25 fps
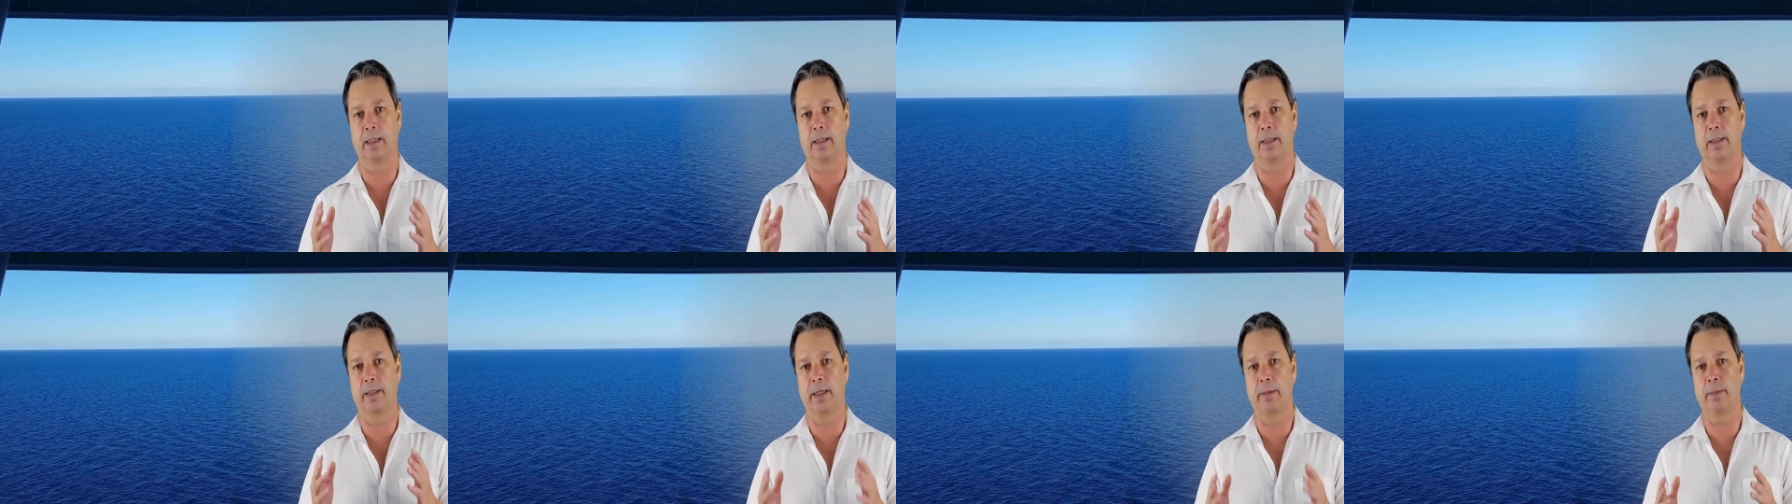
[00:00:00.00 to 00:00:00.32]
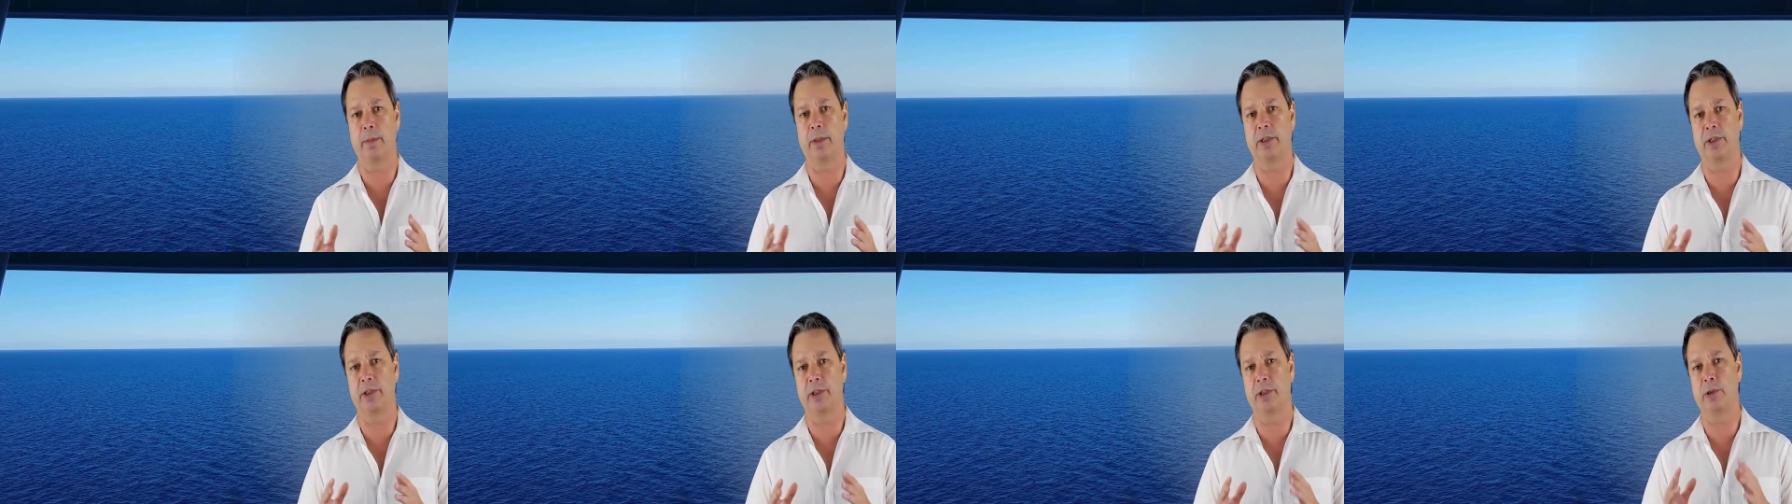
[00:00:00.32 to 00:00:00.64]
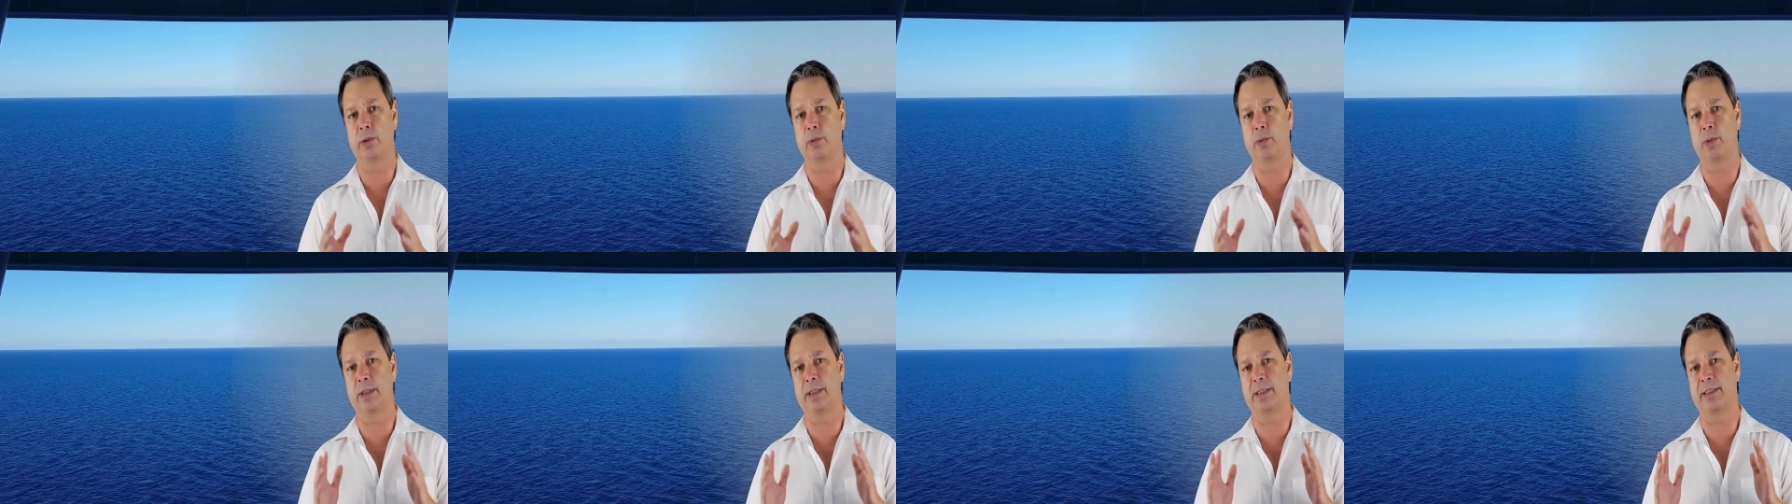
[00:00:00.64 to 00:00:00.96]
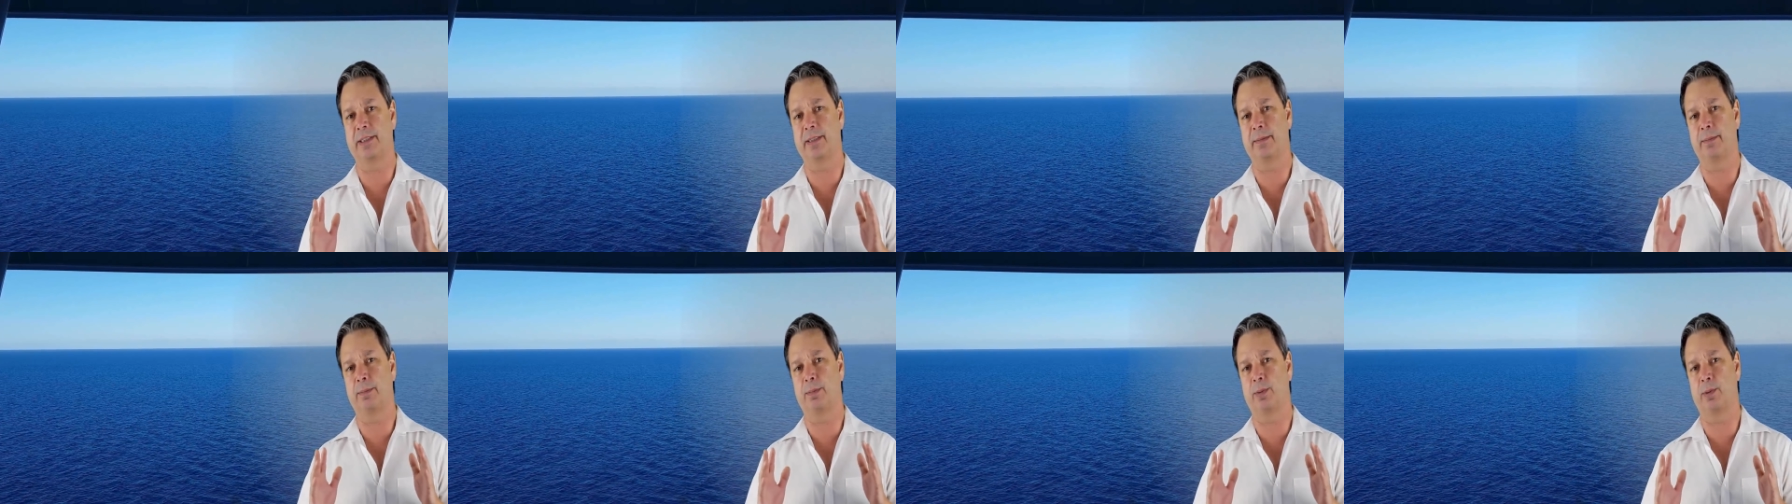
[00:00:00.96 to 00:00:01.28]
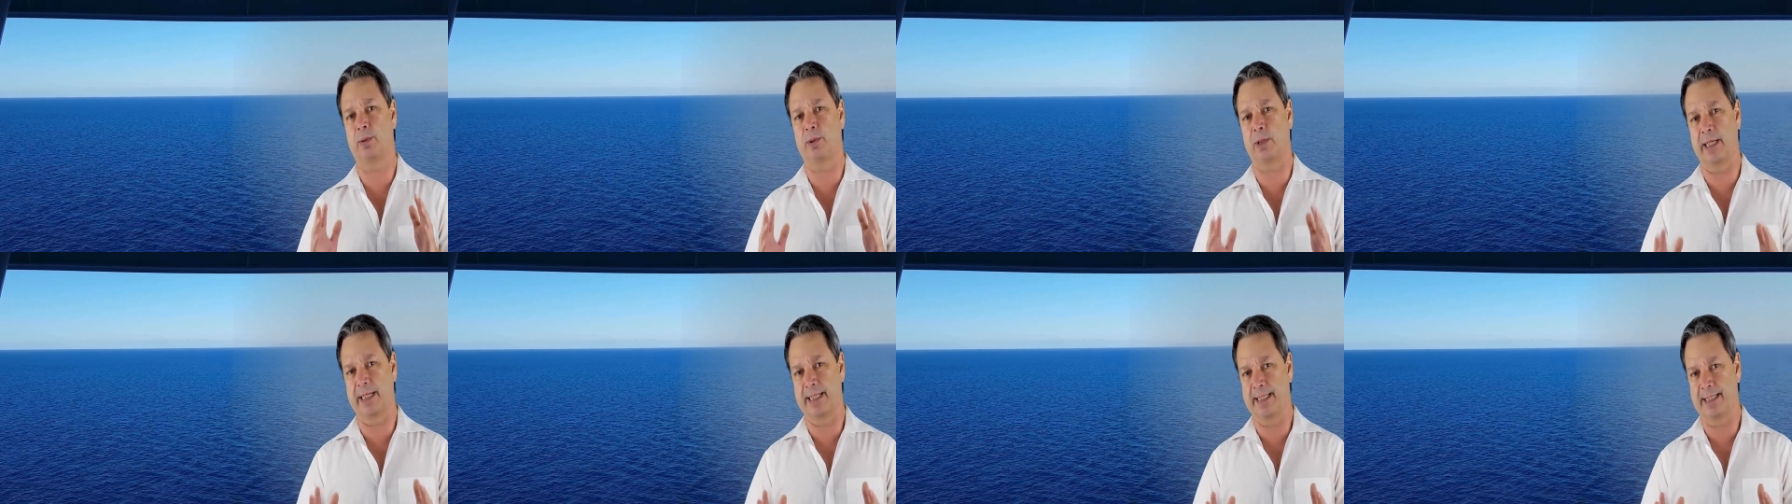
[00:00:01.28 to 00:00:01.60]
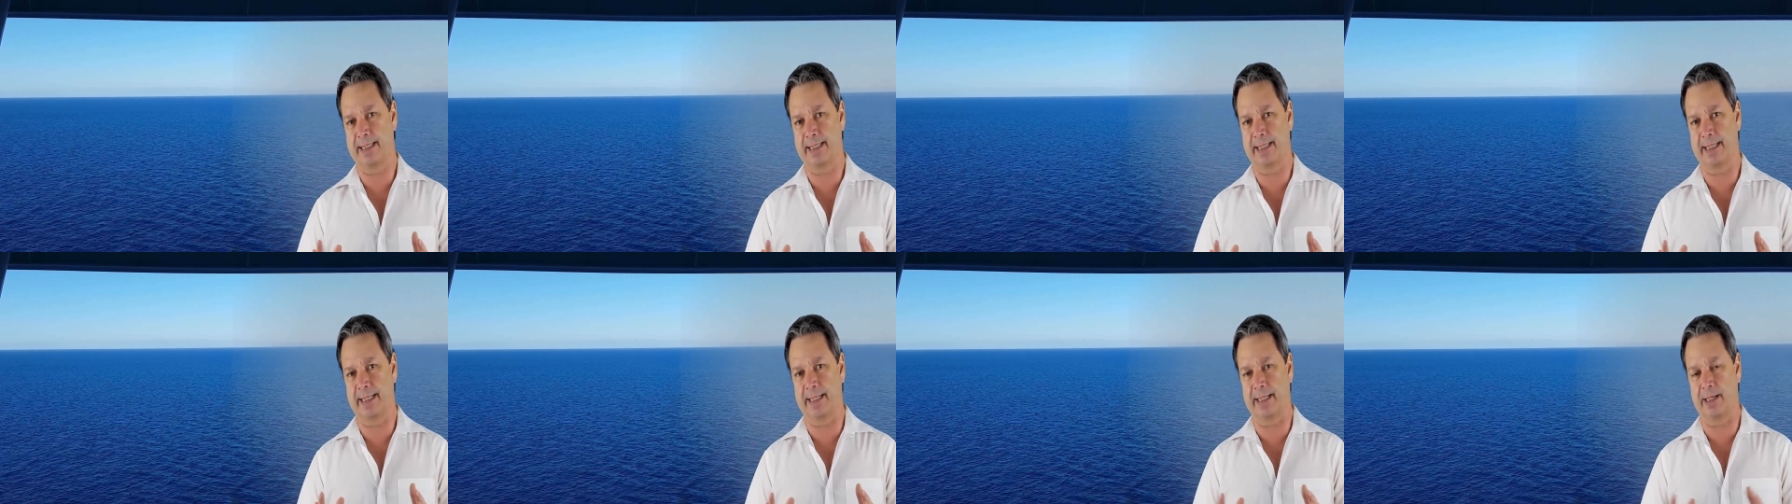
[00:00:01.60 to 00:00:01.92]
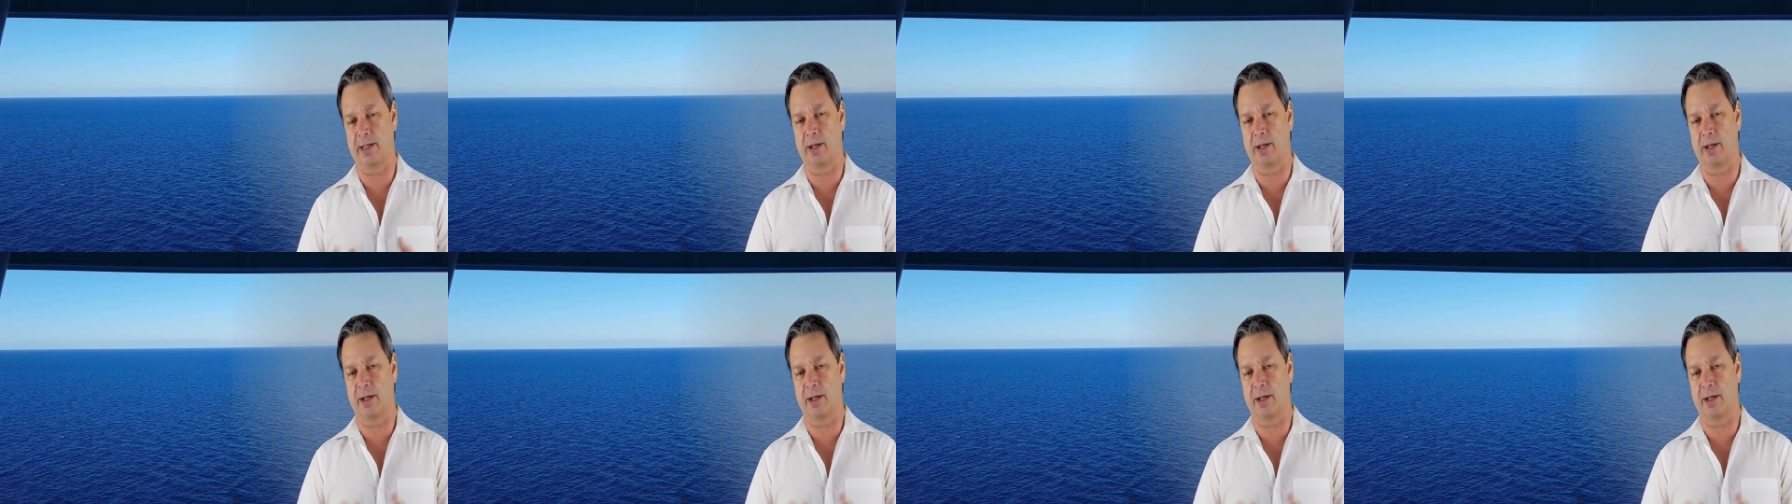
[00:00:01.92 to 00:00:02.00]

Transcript: number two was the pricing